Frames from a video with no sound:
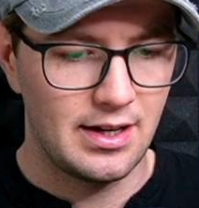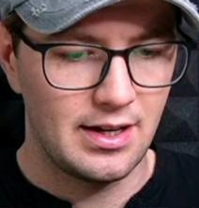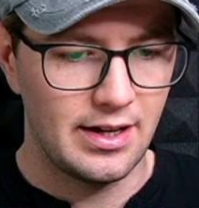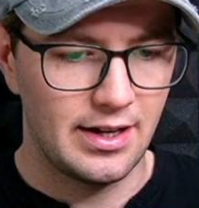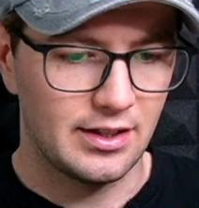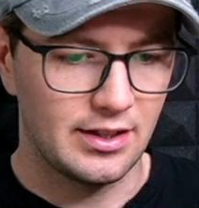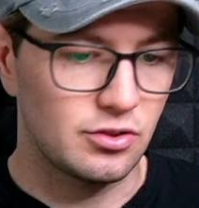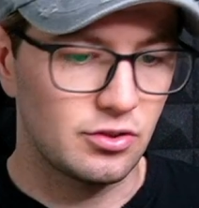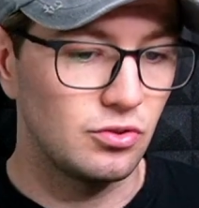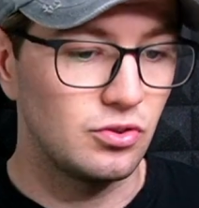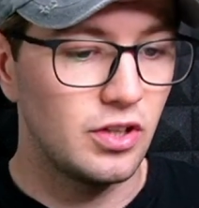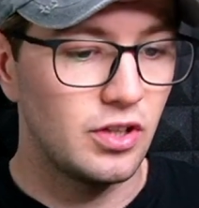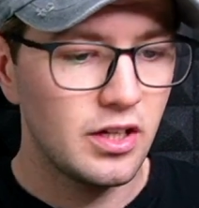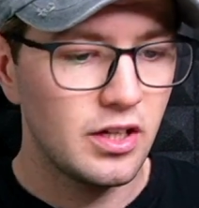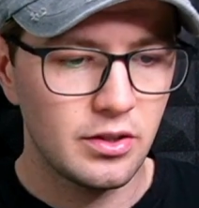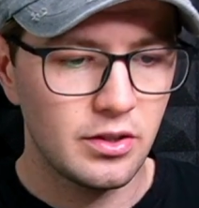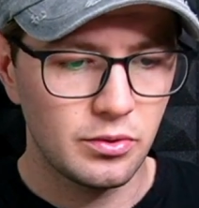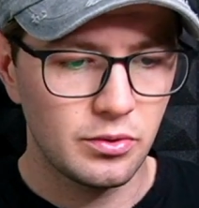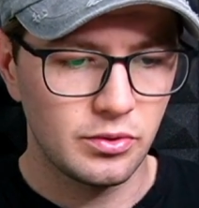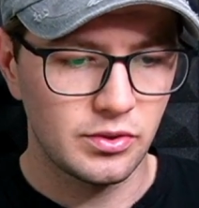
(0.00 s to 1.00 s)
it
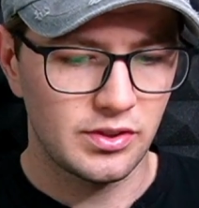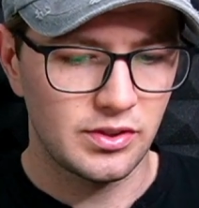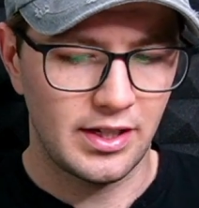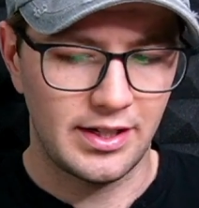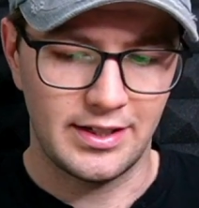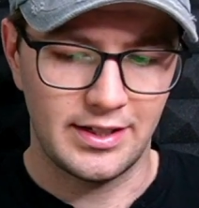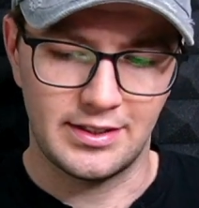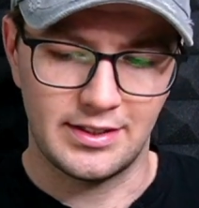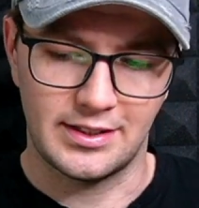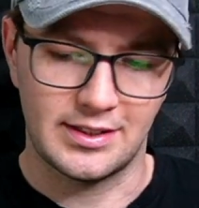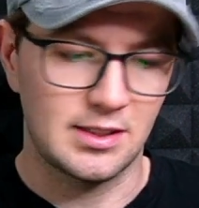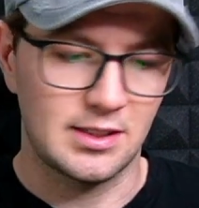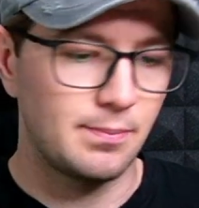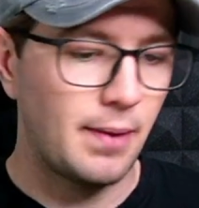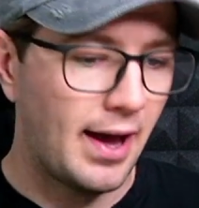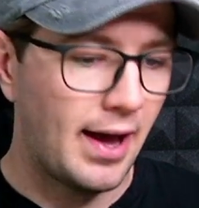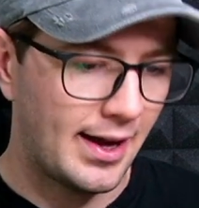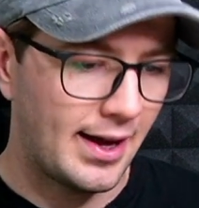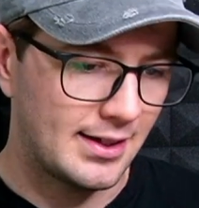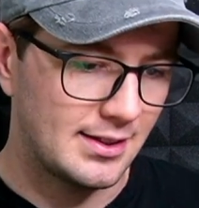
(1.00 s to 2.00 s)
continues and it
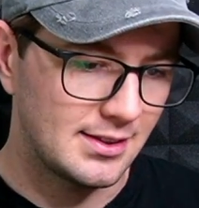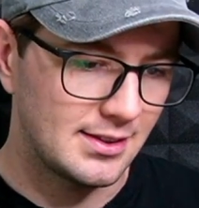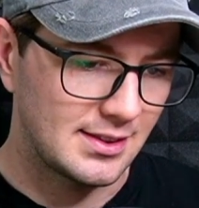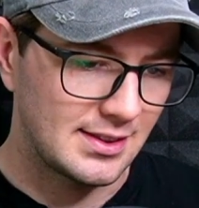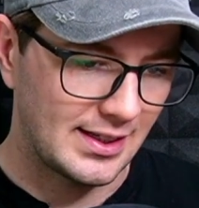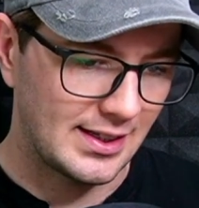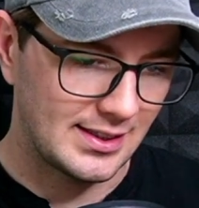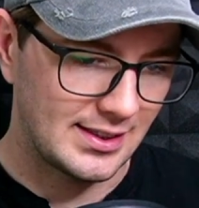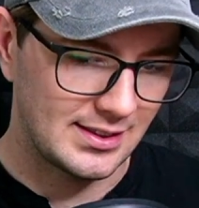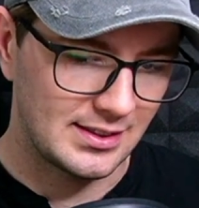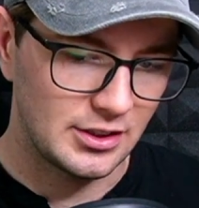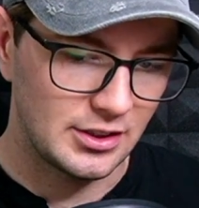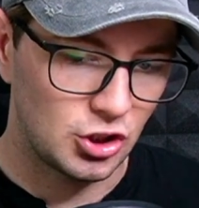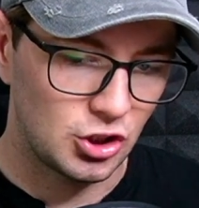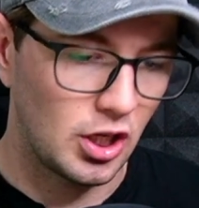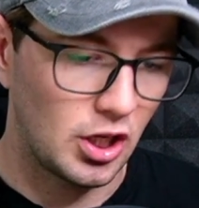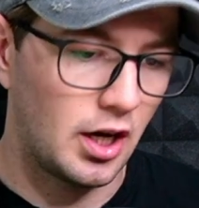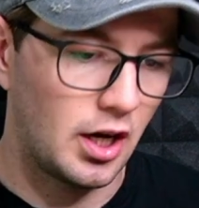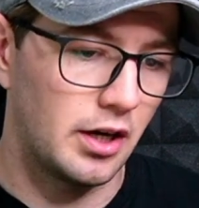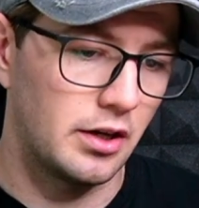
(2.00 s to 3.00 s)
expands as the
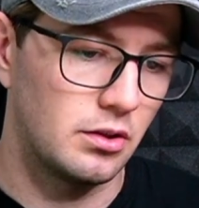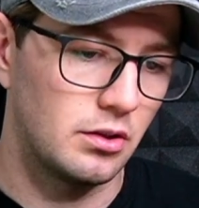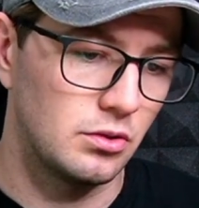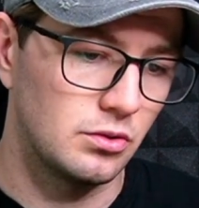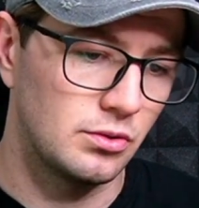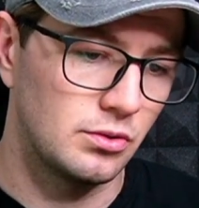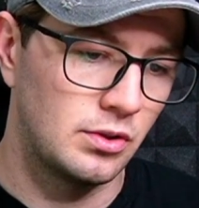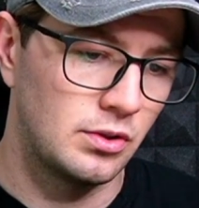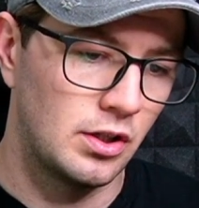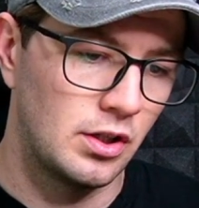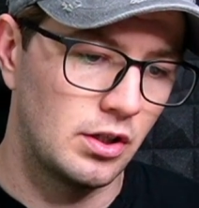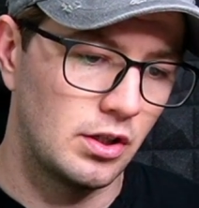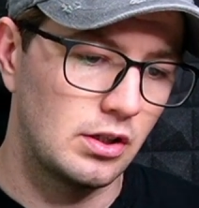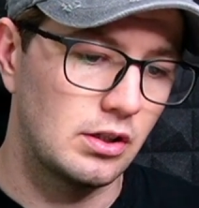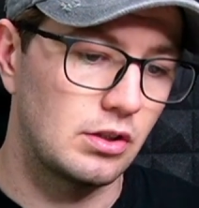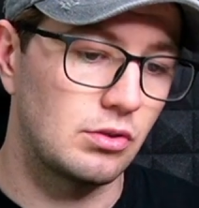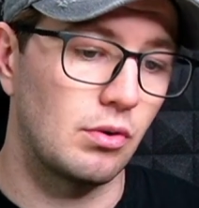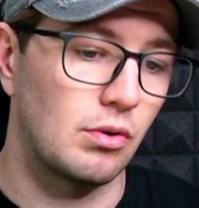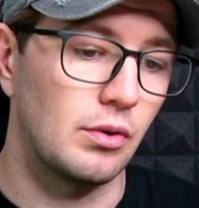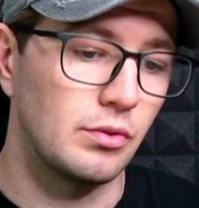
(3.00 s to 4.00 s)
child
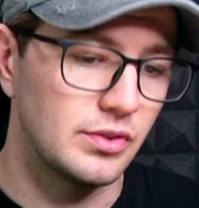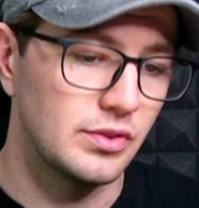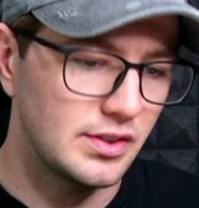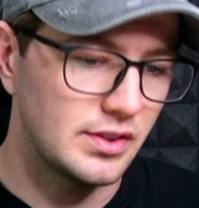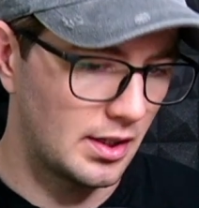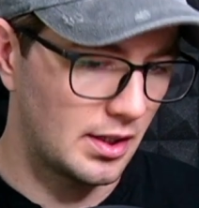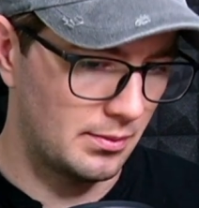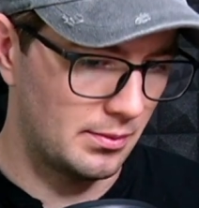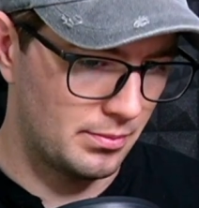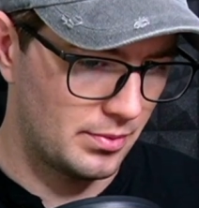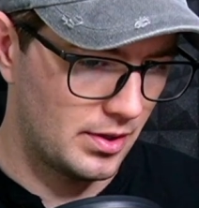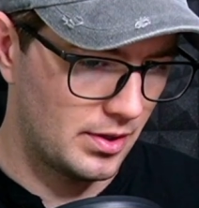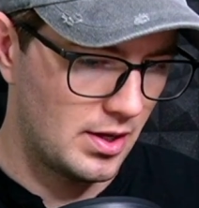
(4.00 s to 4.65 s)
grows up.